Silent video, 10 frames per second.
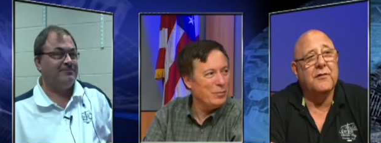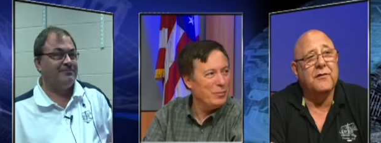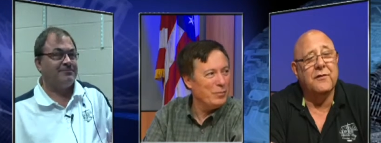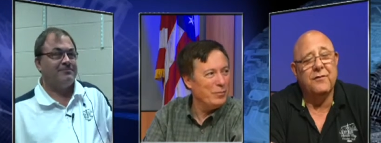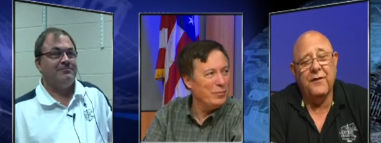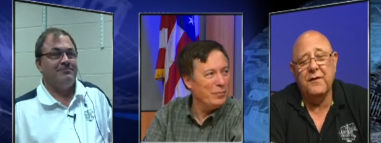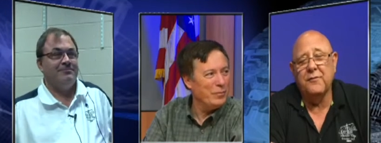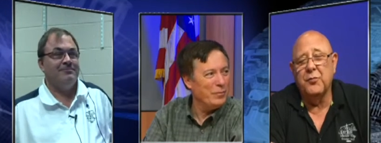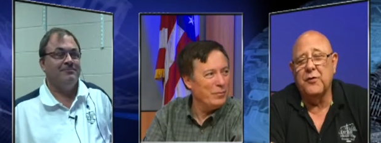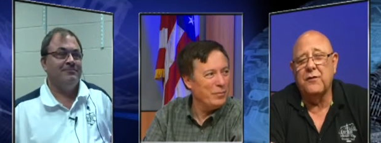Speaker 1: Listen,
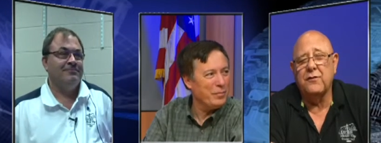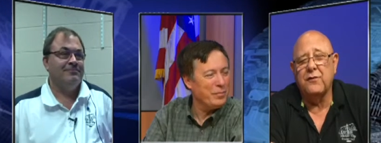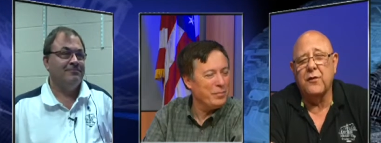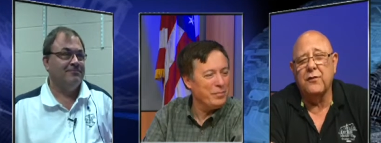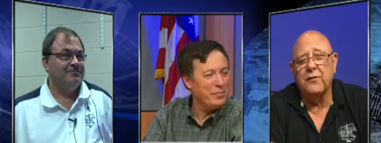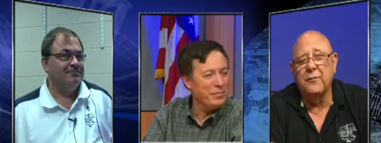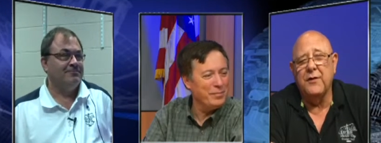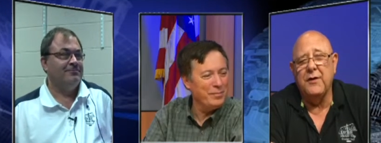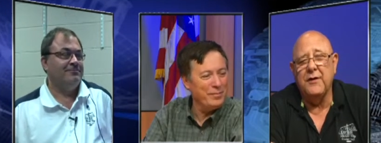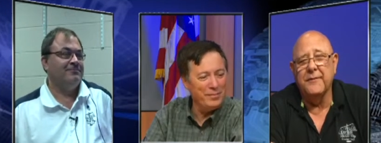Facebook is a social
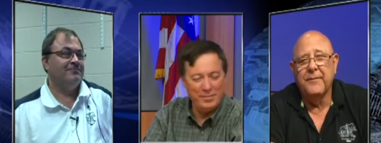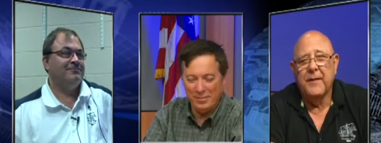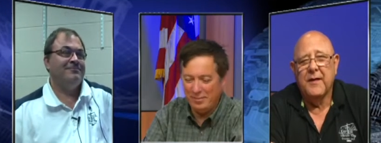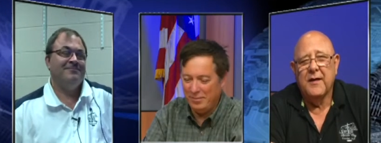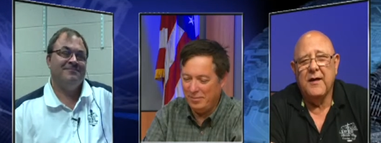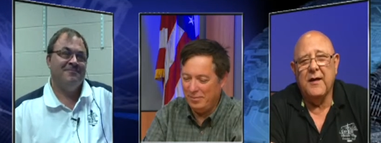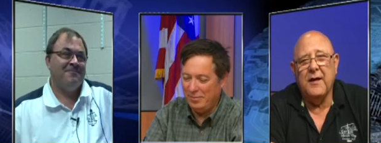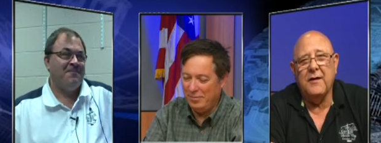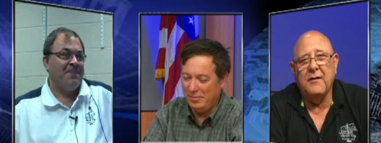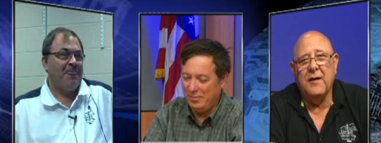media
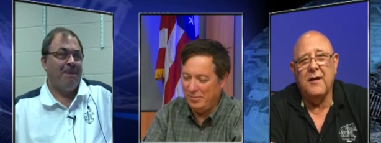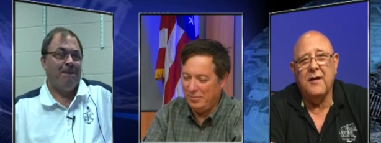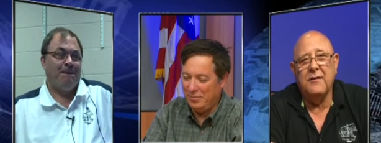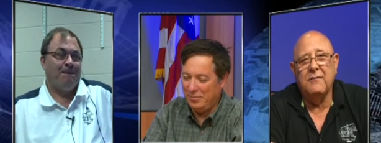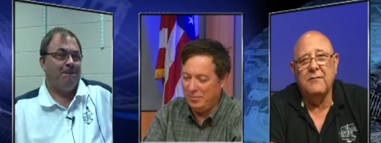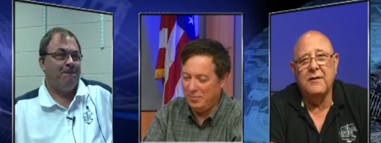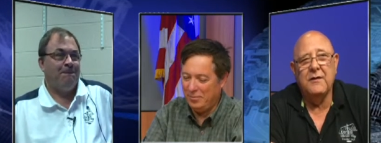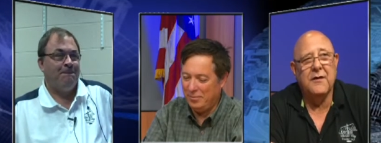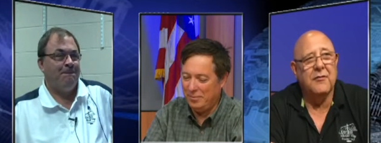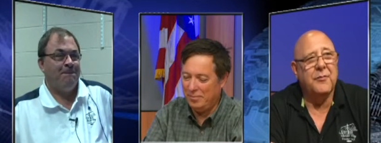and and
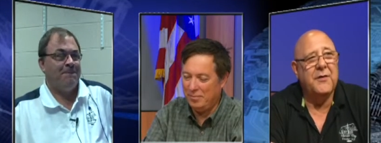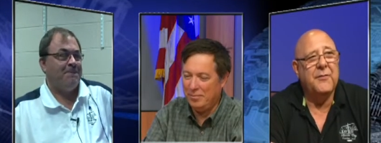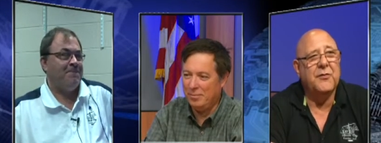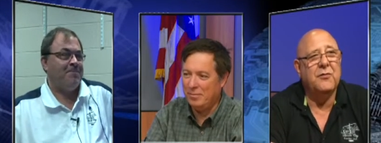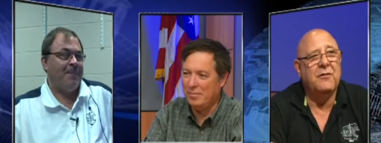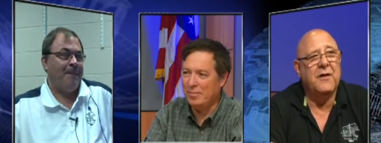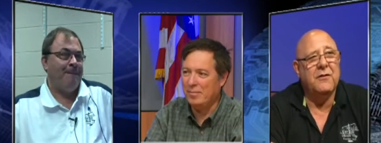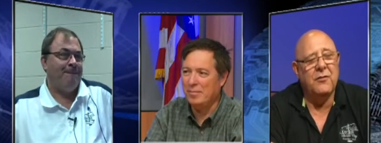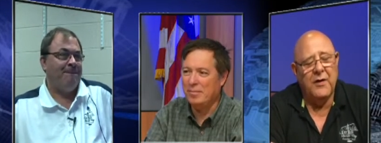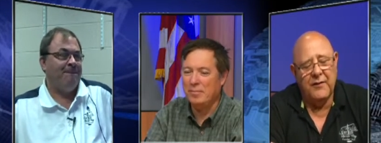there are people who there
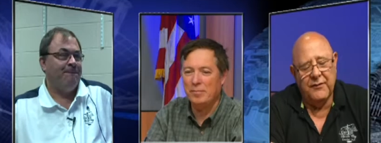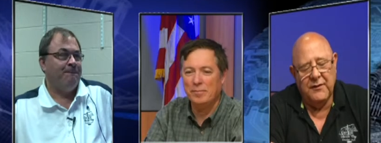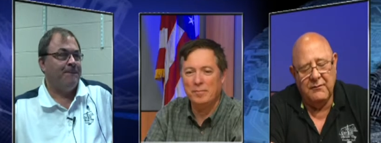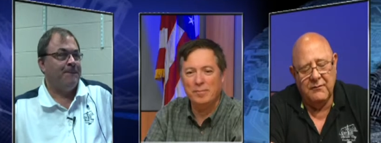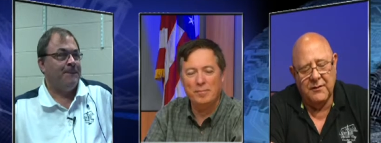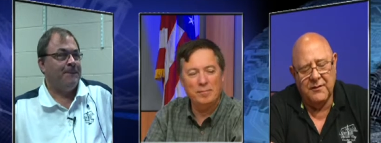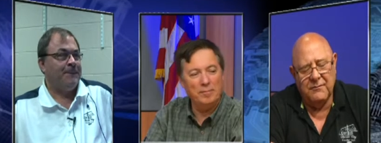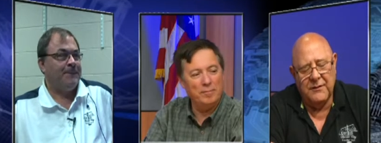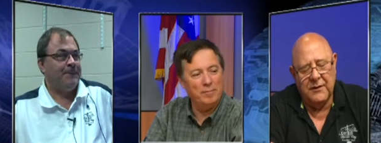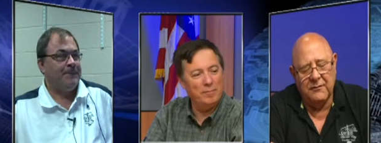who have the, to,
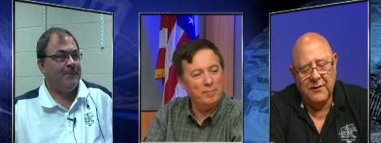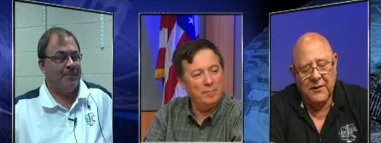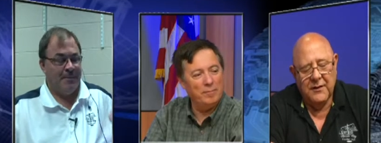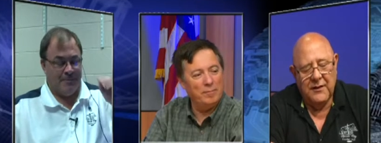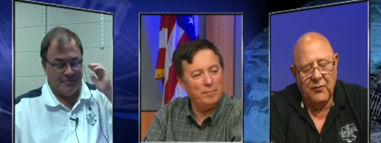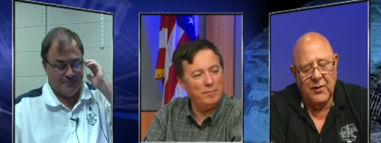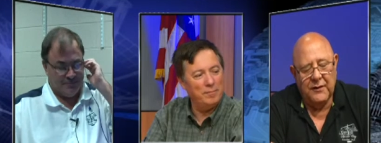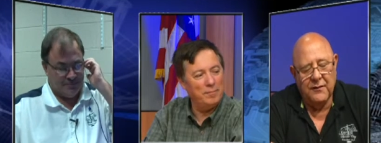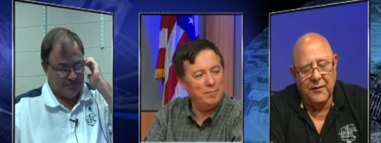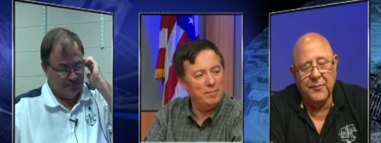you know, they want
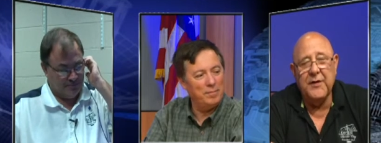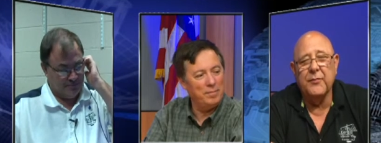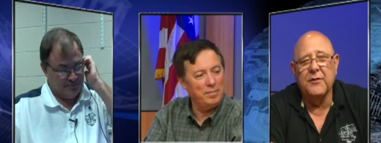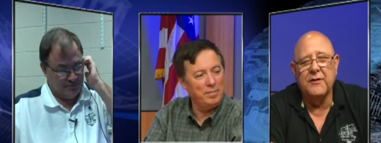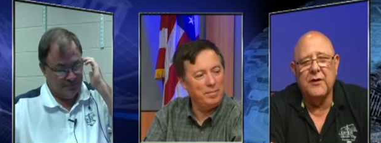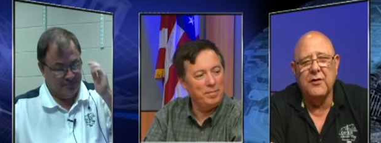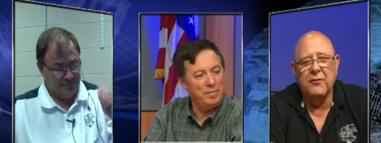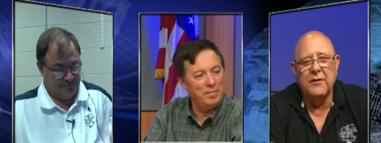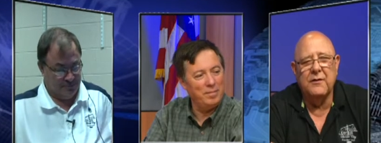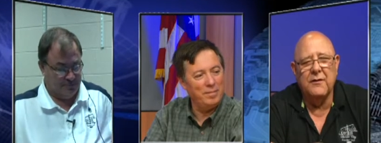to tell people that they're
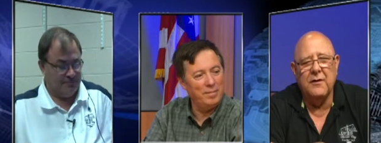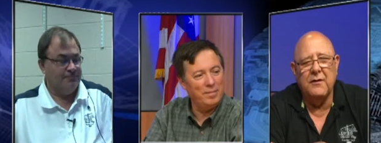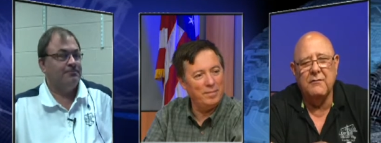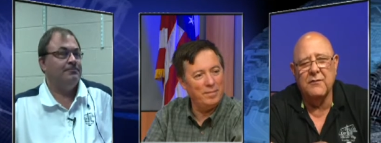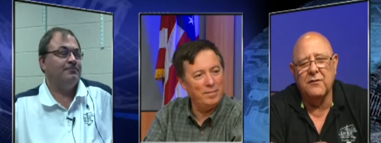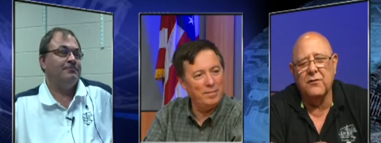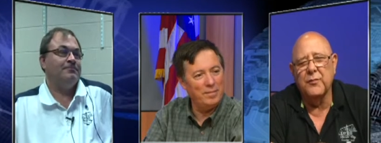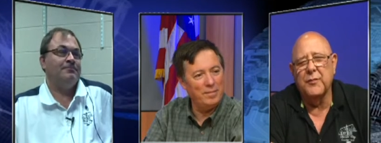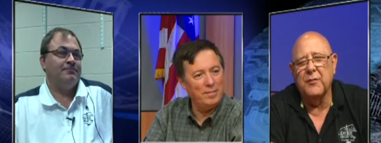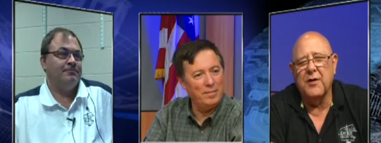going to the, the
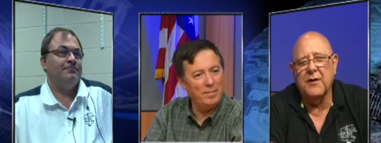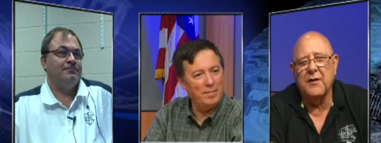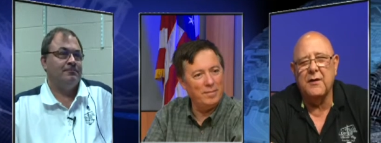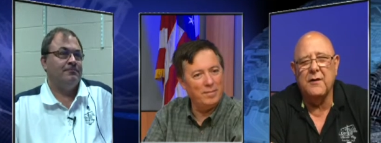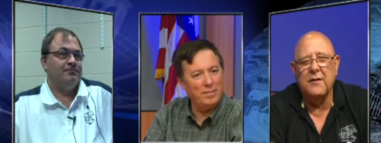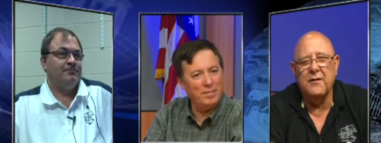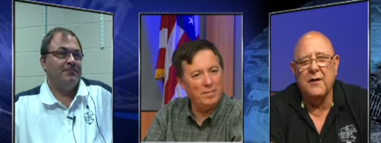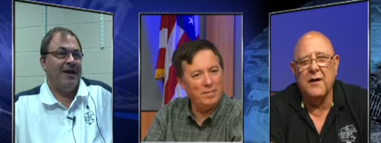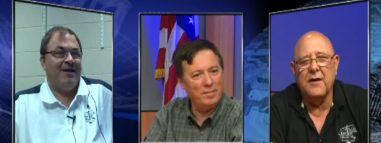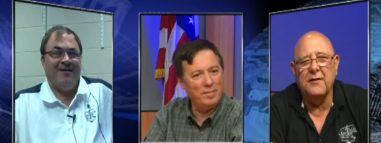supermarket and that
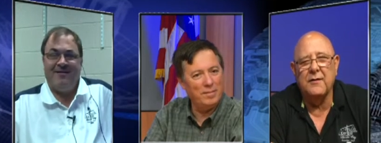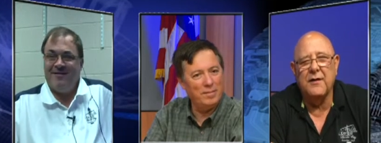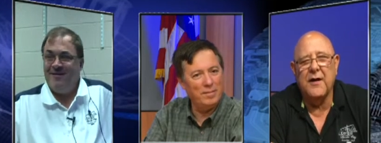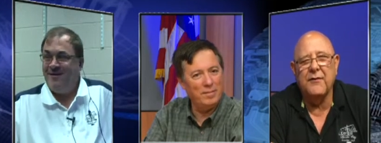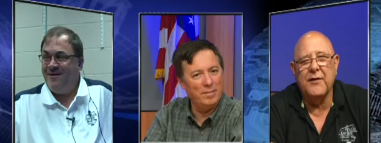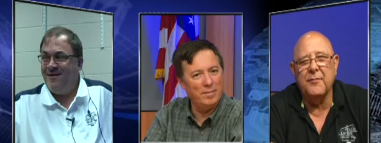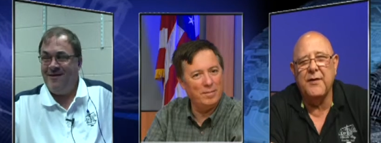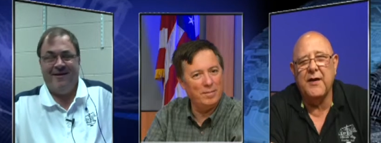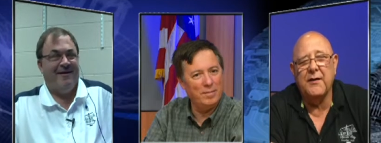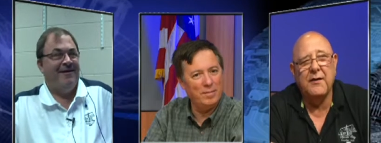they had they're having a
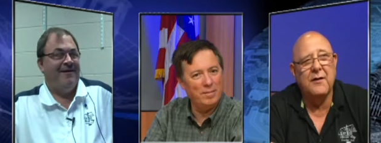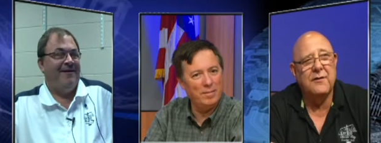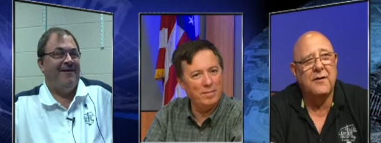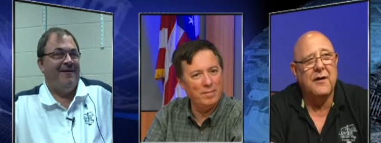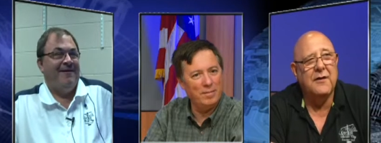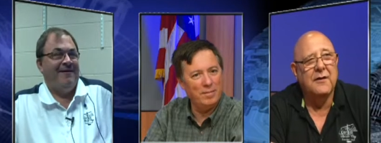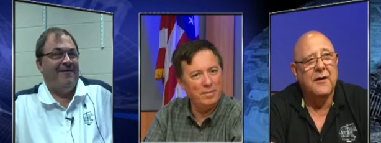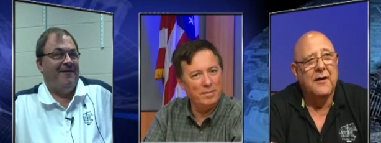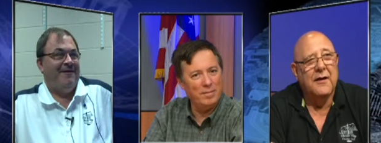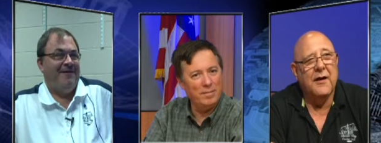bad hair day.
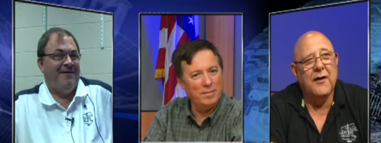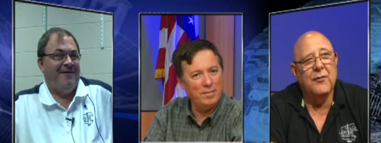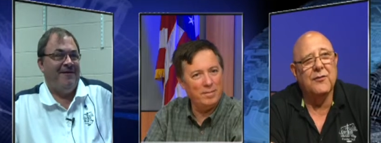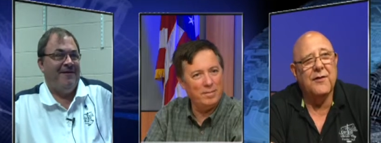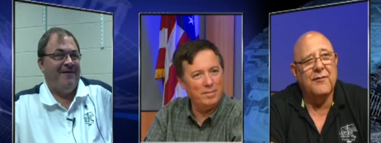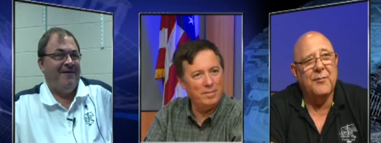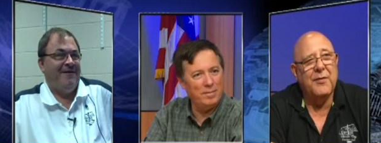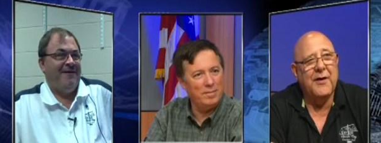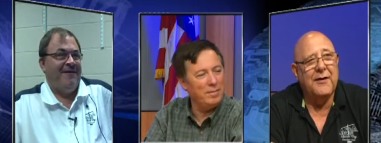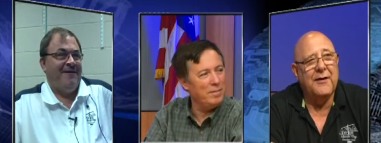And I always have a
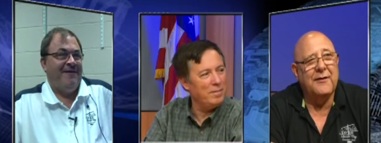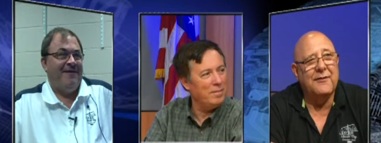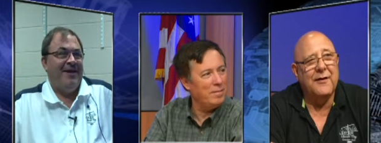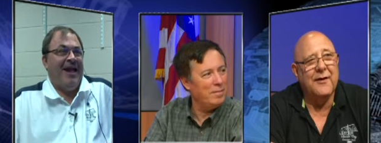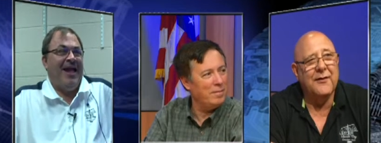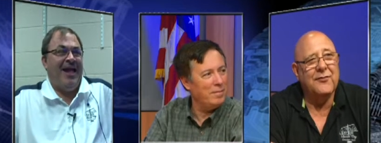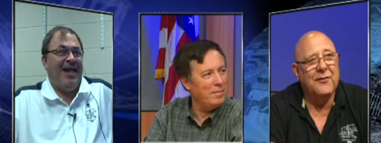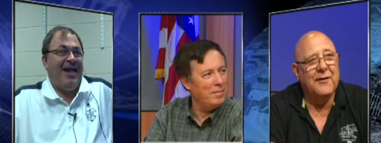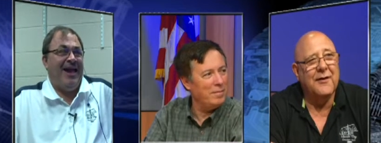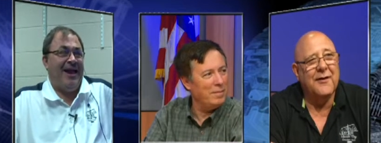bad hair day.
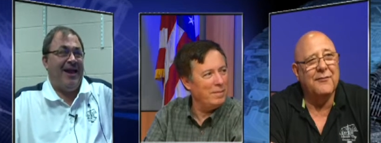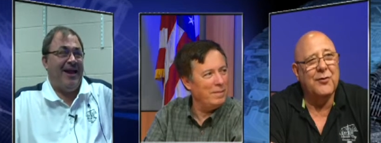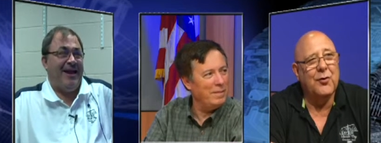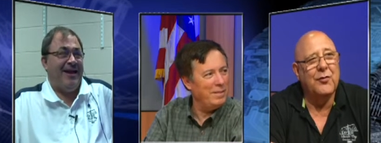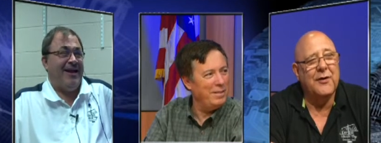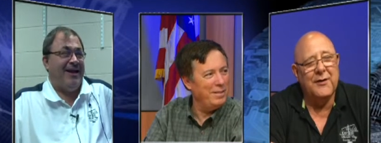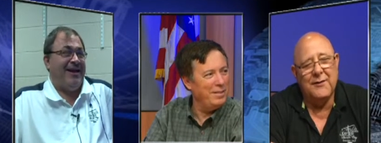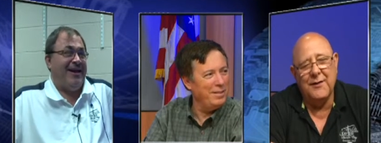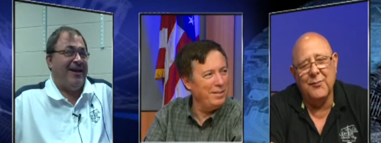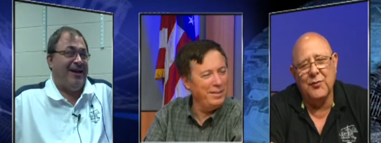Actually, I have a no hair
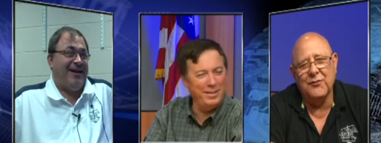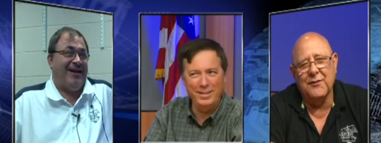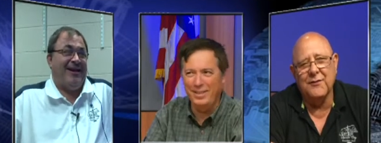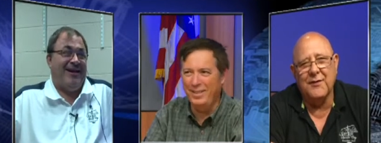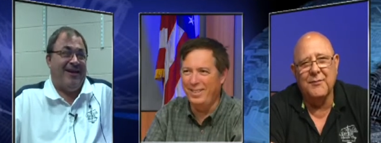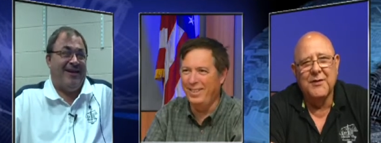day most of the time.